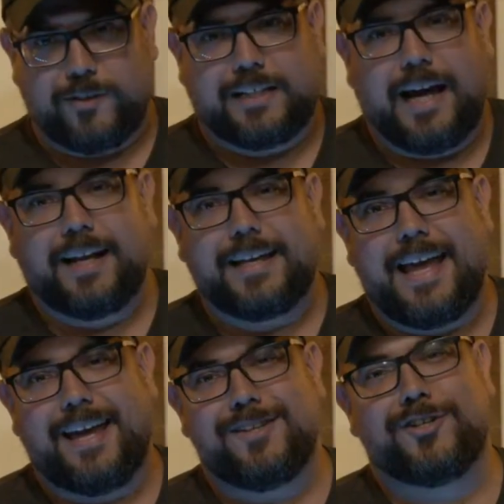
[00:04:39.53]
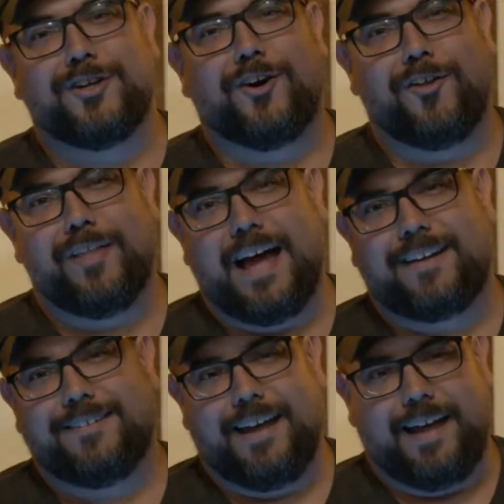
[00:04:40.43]
to kind of gauge all
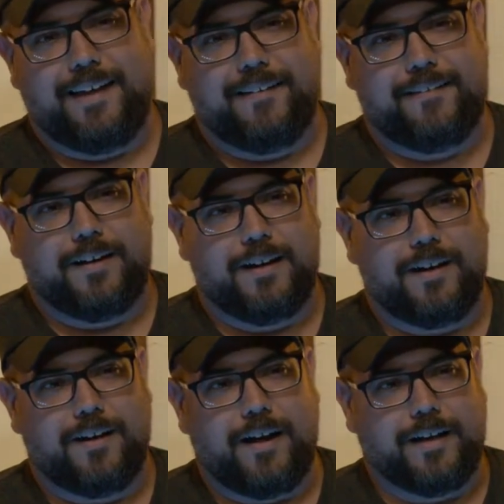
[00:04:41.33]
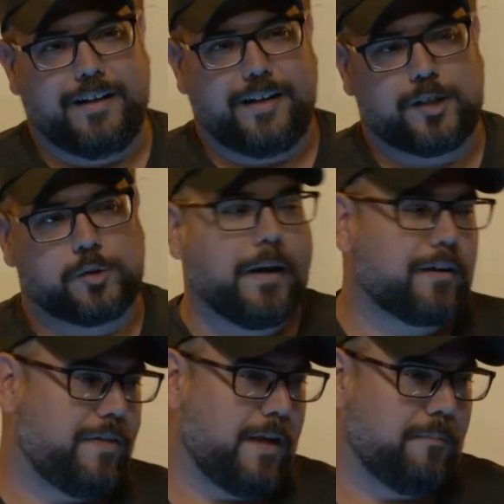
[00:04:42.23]
that, and I didn't
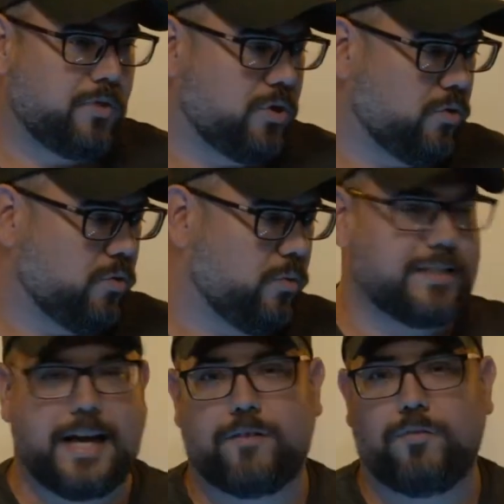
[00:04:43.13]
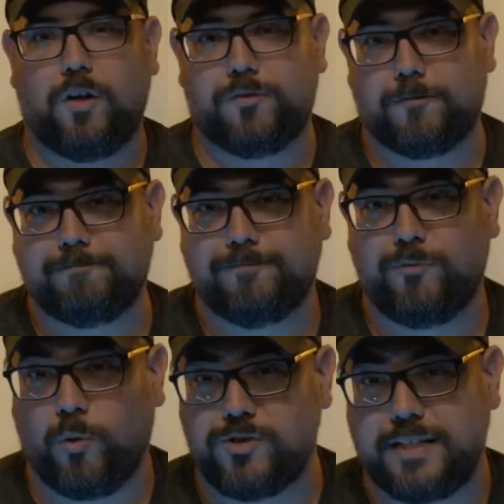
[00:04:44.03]
expect them to attack Valfer
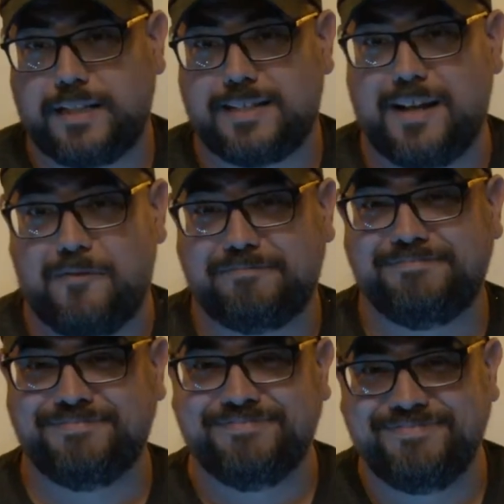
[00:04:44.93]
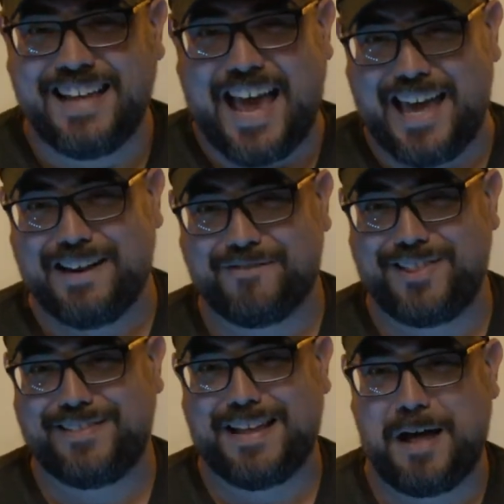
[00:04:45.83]
for stealing stuff and
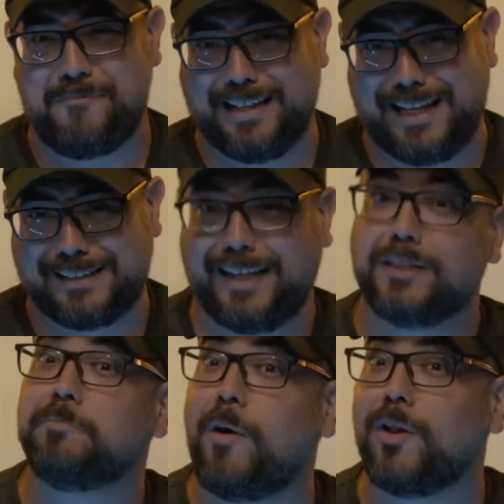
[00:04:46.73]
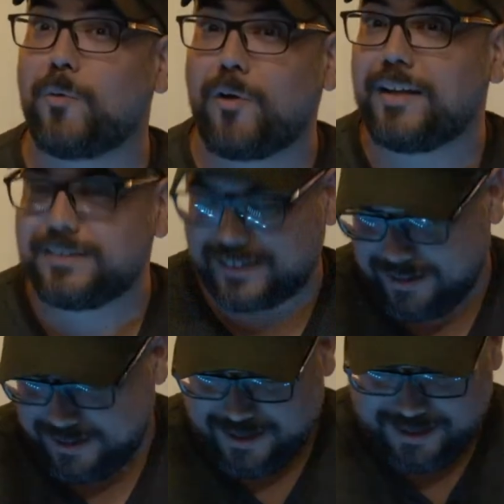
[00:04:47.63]
everything that happened last night. Spoiler warnings
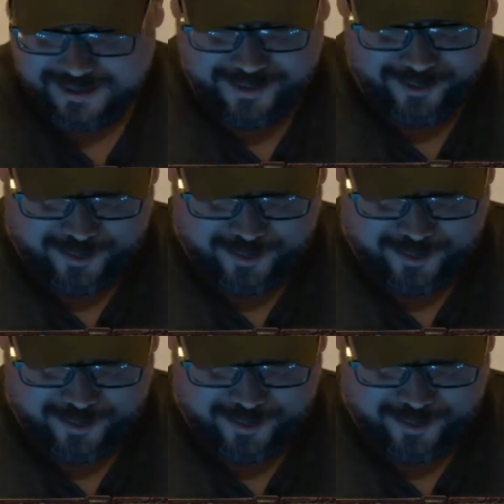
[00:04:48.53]
to those